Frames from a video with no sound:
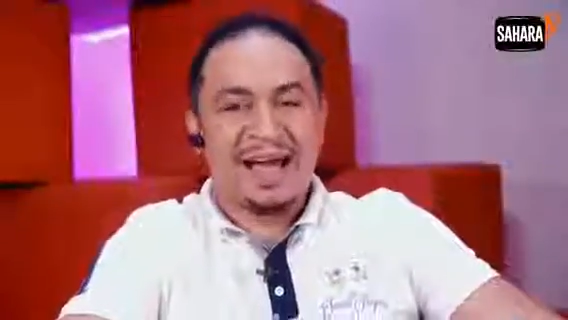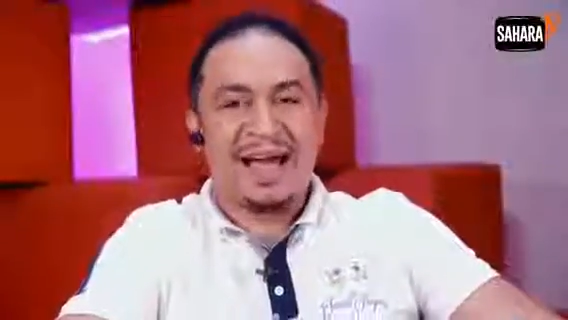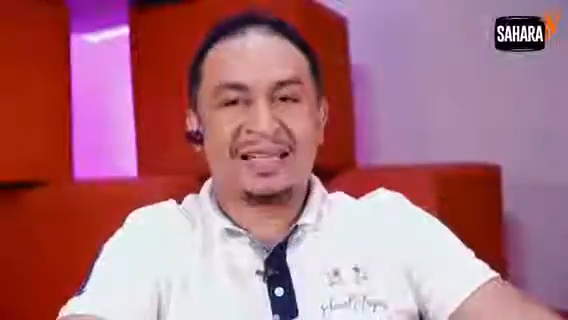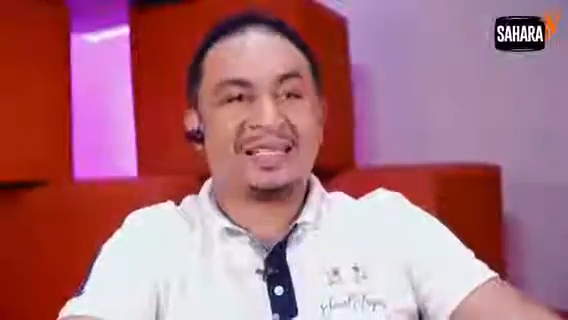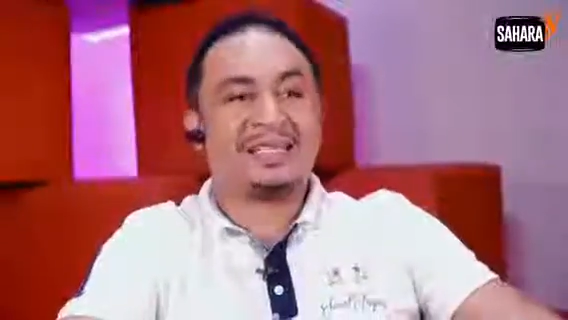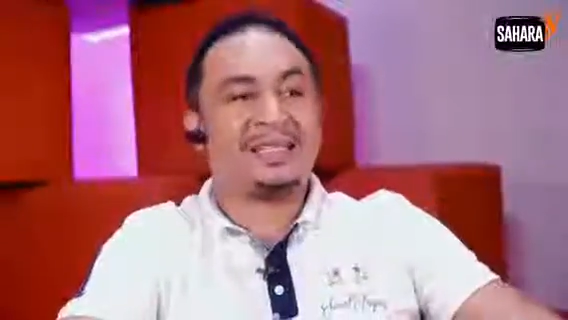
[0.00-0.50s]

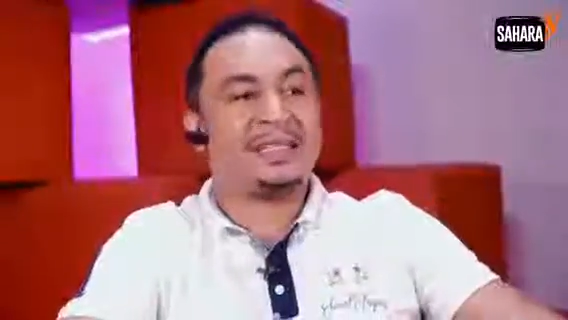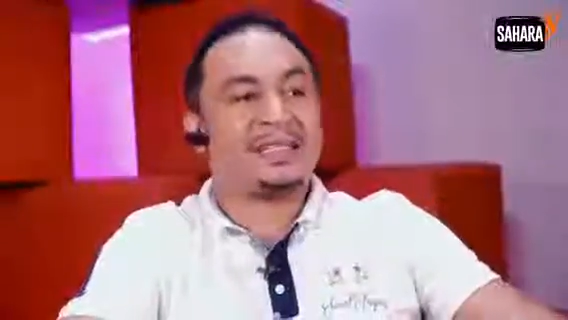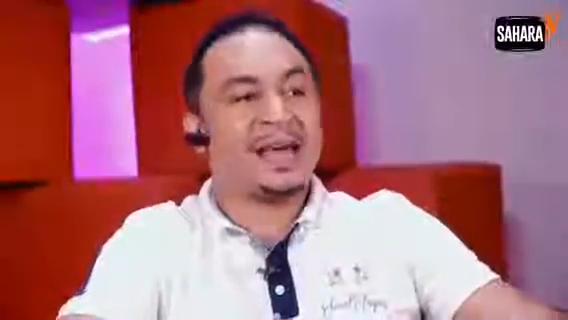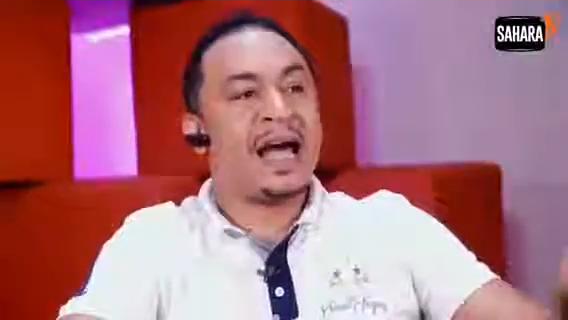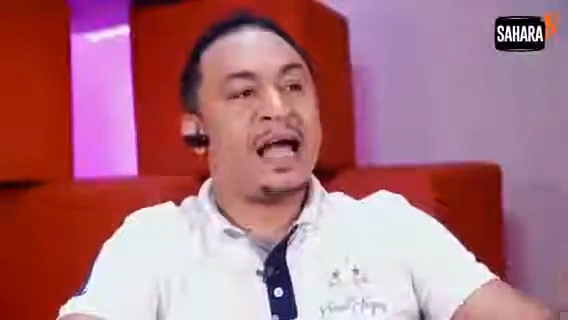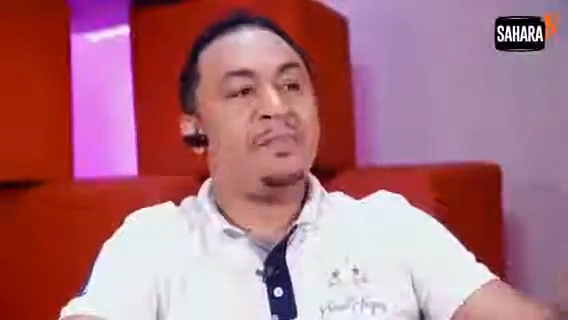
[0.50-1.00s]
As at the
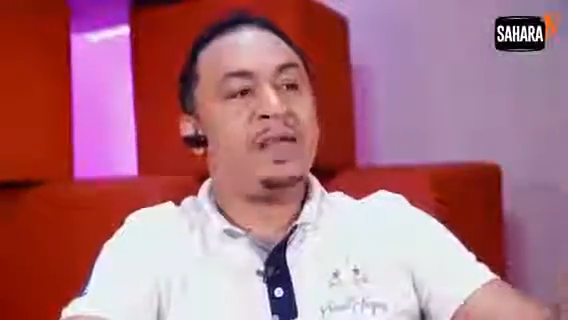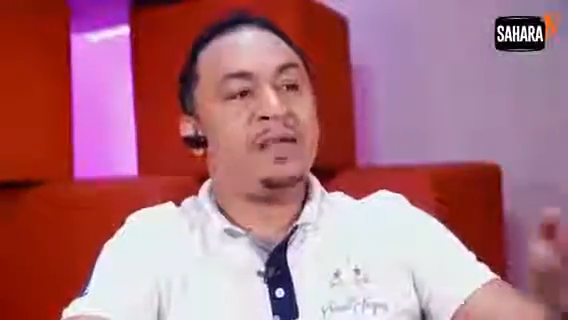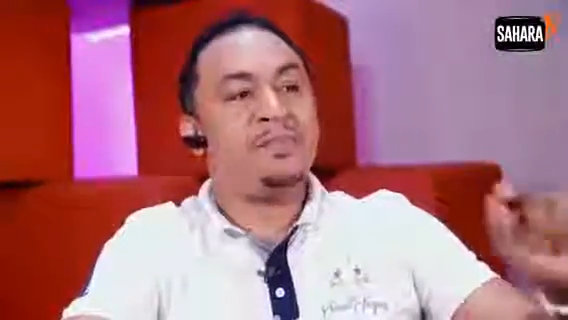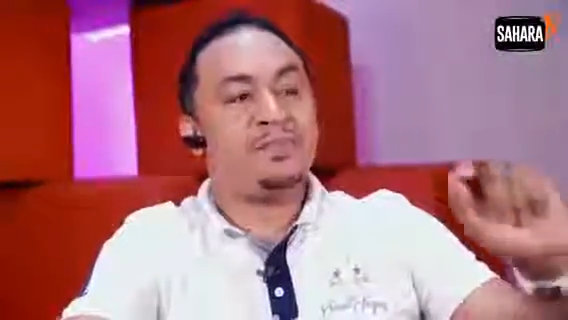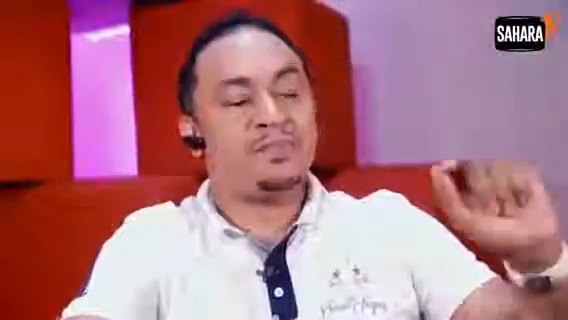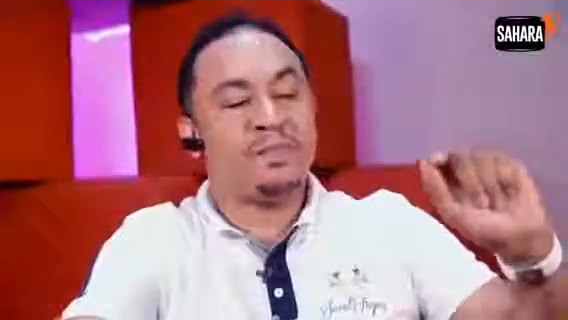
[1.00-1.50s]
time
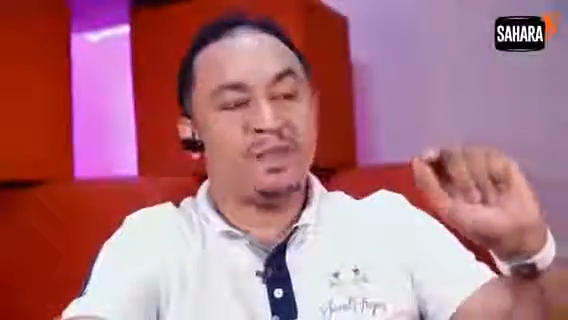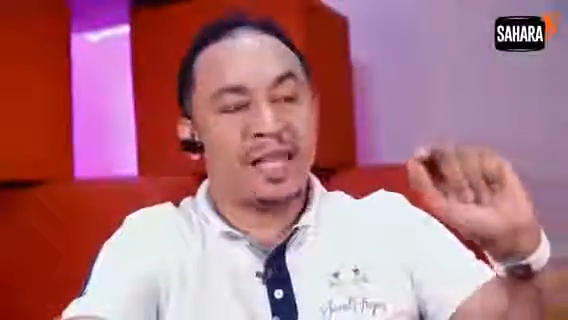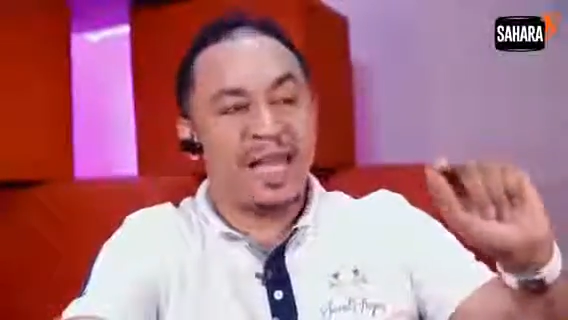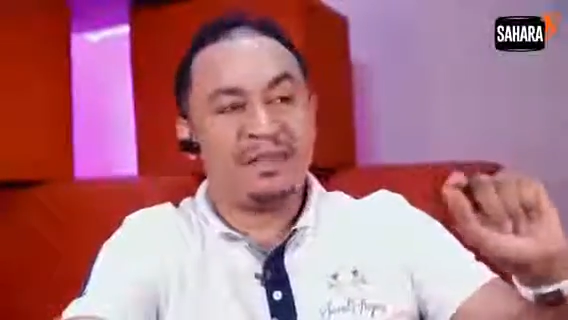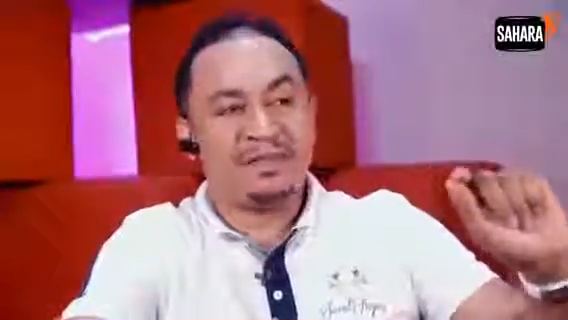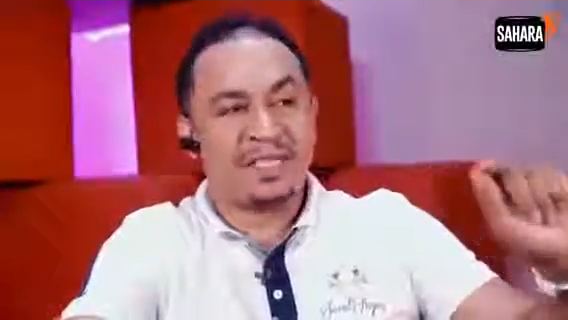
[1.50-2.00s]
he
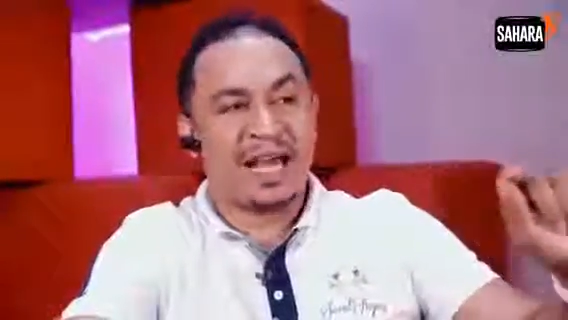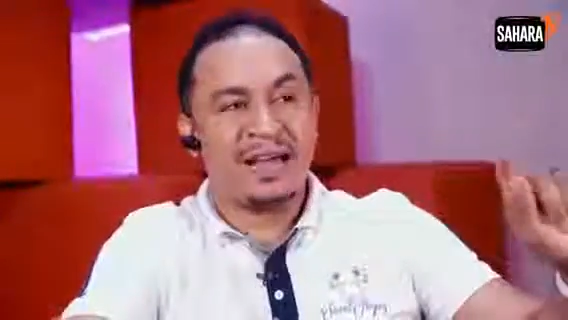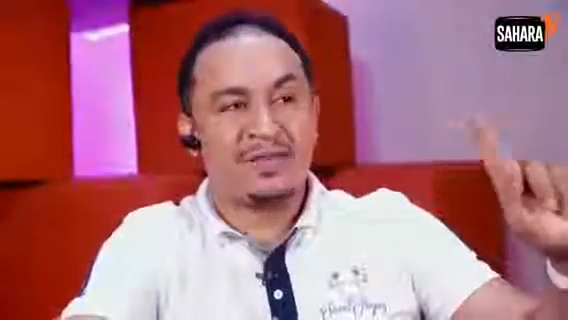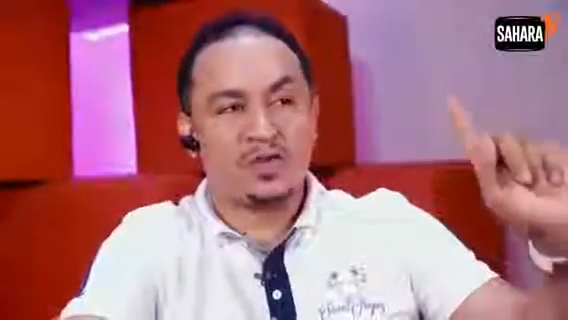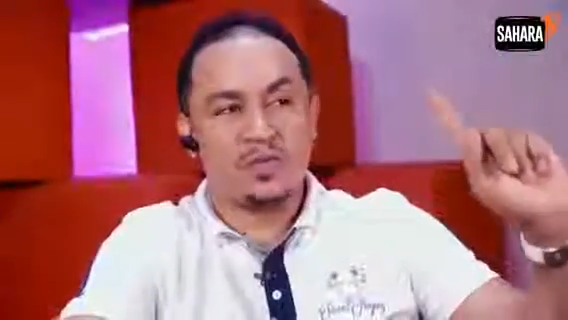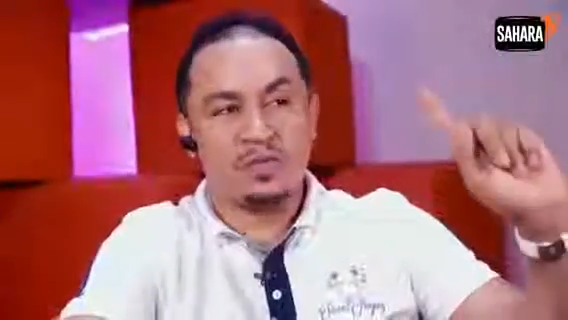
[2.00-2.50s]
gave
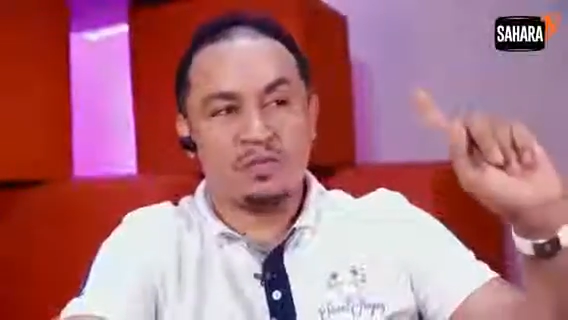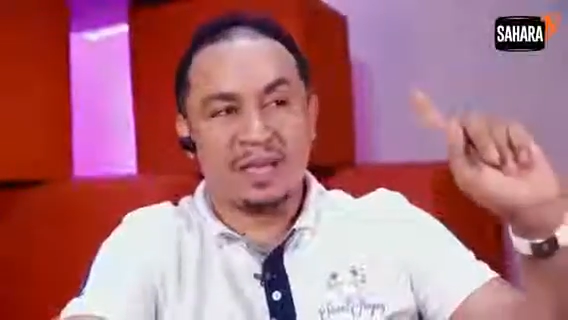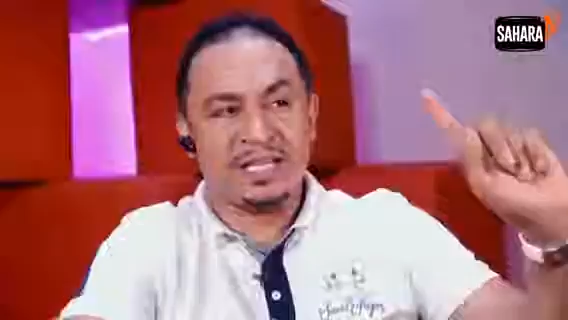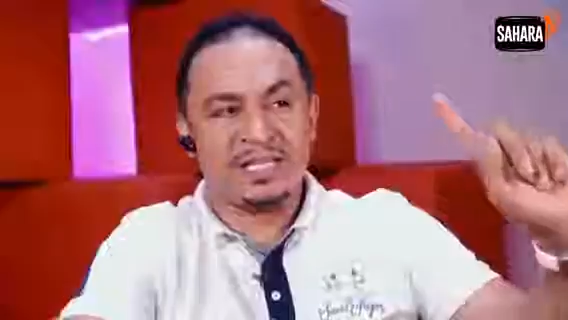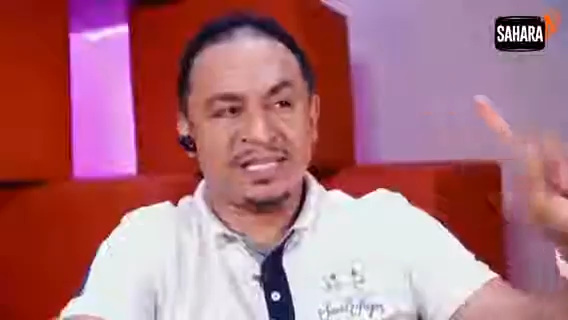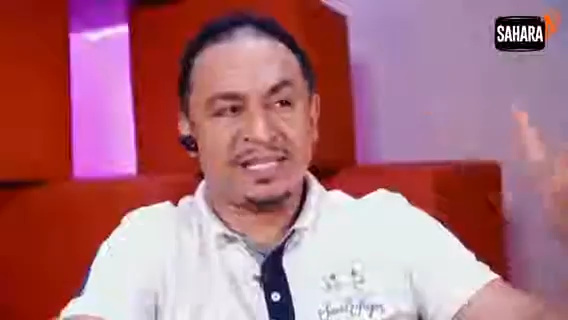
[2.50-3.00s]
tithe to
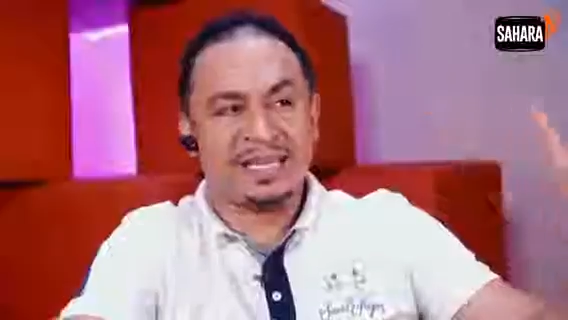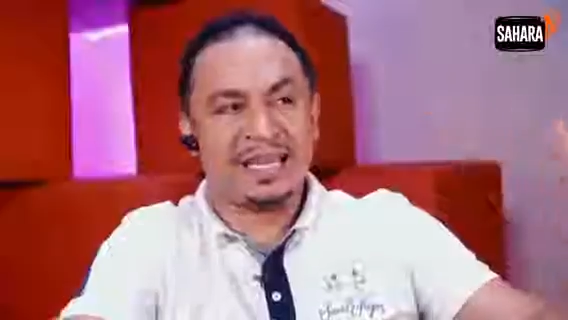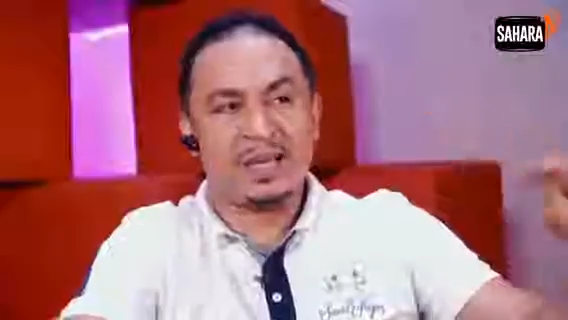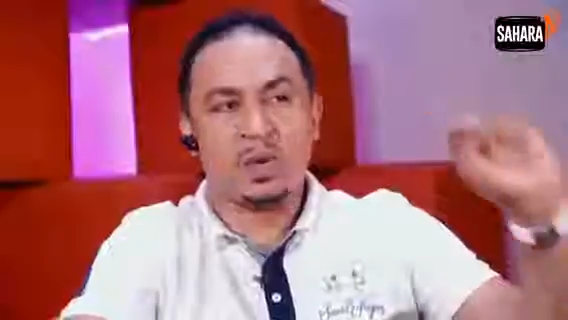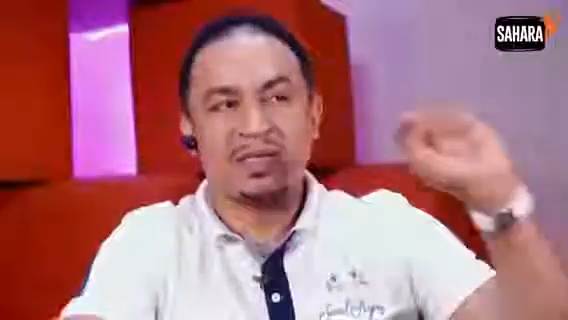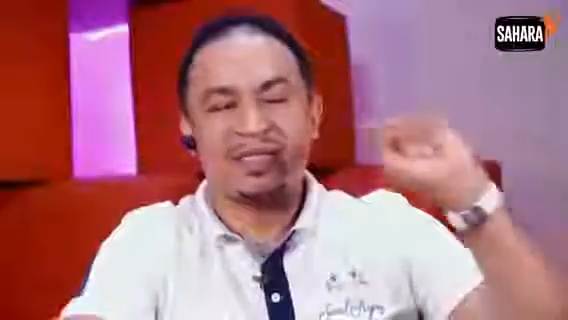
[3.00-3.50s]
Melchizedek, he